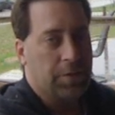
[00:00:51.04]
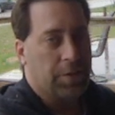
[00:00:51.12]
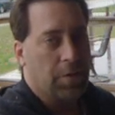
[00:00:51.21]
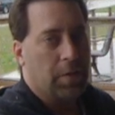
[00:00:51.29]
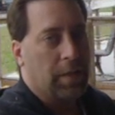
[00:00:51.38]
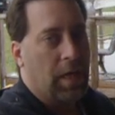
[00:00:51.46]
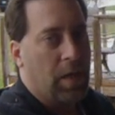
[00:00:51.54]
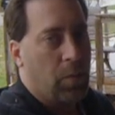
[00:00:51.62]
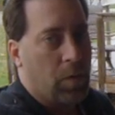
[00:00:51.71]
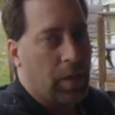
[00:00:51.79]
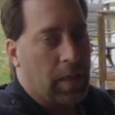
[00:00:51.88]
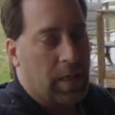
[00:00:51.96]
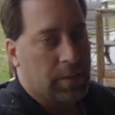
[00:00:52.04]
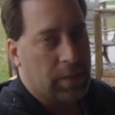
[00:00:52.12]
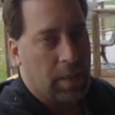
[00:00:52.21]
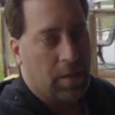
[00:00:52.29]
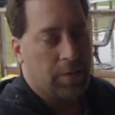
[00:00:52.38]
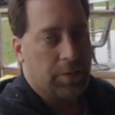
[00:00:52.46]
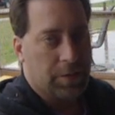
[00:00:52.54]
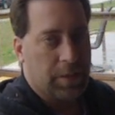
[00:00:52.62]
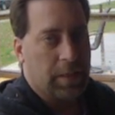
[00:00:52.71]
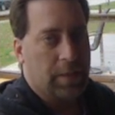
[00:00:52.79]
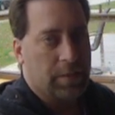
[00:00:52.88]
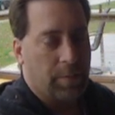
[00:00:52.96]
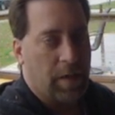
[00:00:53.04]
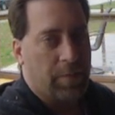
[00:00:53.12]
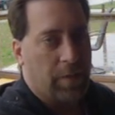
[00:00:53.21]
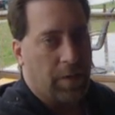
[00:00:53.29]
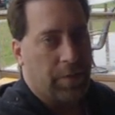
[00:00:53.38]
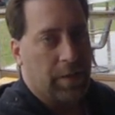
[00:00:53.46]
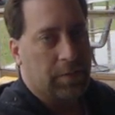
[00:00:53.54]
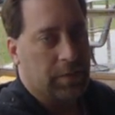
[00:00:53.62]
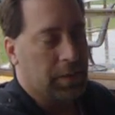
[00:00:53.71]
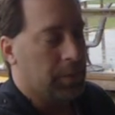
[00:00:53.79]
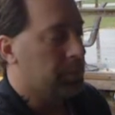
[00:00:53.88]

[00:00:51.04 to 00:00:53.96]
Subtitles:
security that I wanted, I decided I'm just getting the Spy 5000M.